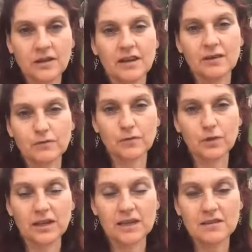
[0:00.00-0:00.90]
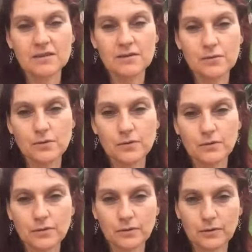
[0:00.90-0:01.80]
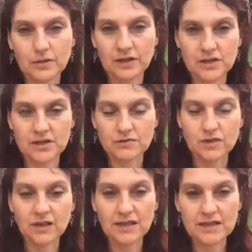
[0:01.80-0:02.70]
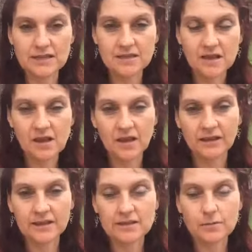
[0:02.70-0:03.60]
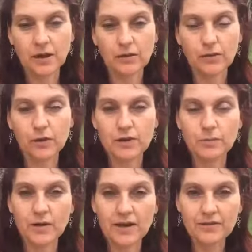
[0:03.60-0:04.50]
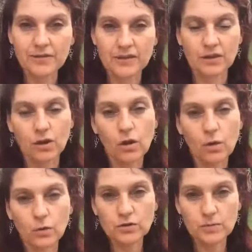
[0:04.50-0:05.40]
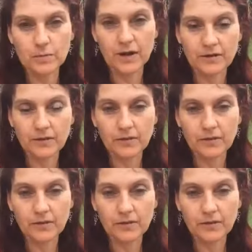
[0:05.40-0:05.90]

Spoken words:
and fully in, and just release. And that's about 30 breaths, and then you hold your breath